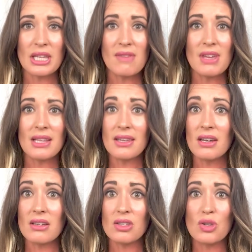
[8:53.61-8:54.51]
leaving
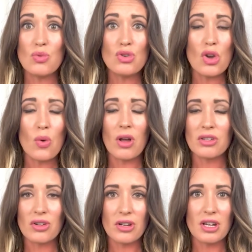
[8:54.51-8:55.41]
little to no
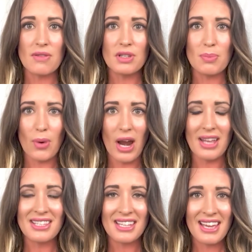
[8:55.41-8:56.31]
alternative to
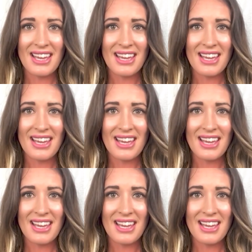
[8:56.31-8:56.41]
brands.